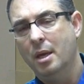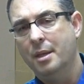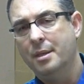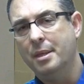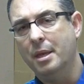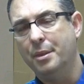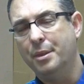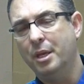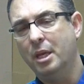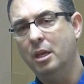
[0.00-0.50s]

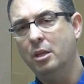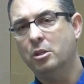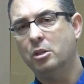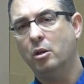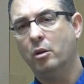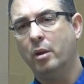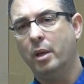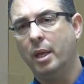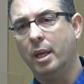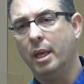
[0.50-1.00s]
Now these
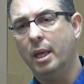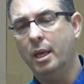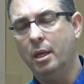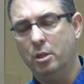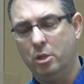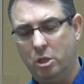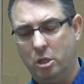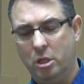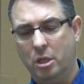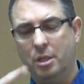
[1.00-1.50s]
are
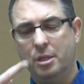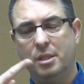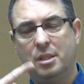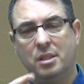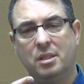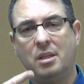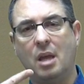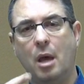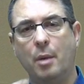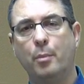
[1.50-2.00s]
each
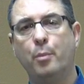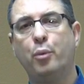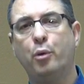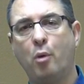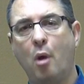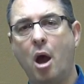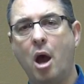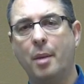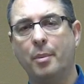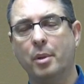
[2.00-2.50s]

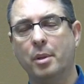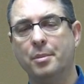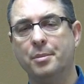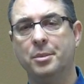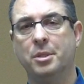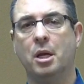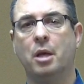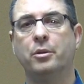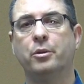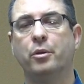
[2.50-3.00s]

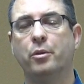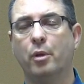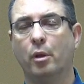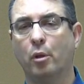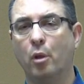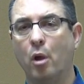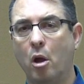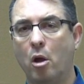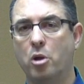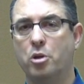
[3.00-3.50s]
sub-problems under the
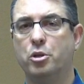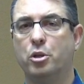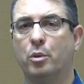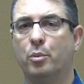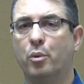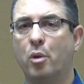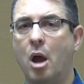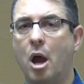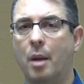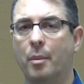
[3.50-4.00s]
larger
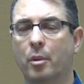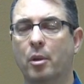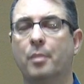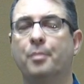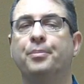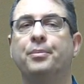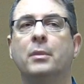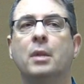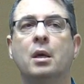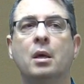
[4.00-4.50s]
problem.